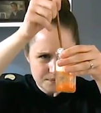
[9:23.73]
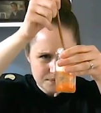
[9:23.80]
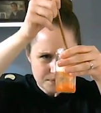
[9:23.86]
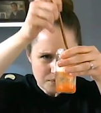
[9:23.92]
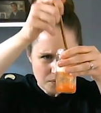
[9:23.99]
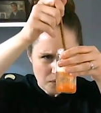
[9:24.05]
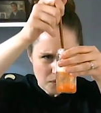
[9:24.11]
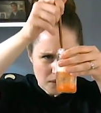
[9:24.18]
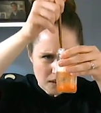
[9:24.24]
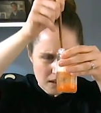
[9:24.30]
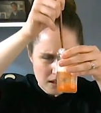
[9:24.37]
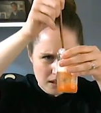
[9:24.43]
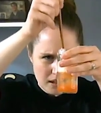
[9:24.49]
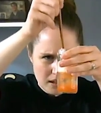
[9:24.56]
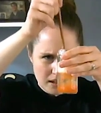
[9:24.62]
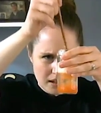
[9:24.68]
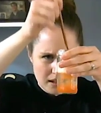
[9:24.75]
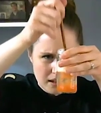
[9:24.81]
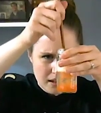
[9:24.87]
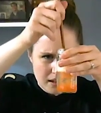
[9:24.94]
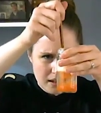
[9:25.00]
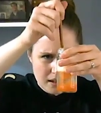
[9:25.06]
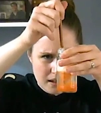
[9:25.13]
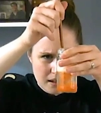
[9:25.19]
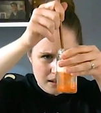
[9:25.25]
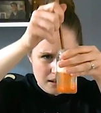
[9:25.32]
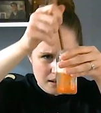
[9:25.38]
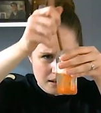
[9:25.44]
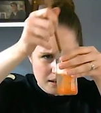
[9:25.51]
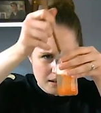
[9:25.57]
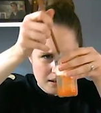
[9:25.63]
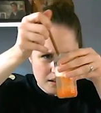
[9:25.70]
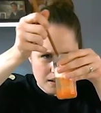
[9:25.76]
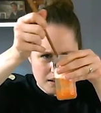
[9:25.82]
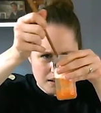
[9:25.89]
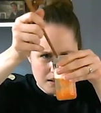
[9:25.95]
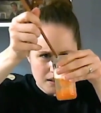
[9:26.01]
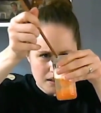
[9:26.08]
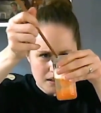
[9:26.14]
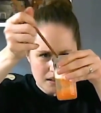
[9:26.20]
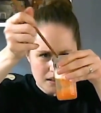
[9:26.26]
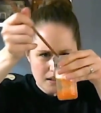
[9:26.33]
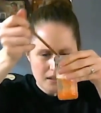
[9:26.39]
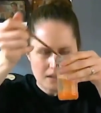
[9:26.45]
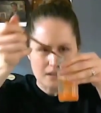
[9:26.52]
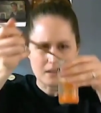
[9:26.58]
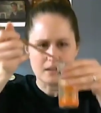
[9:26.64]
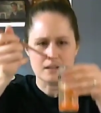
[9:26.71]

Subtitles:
No one is speaking in this clip.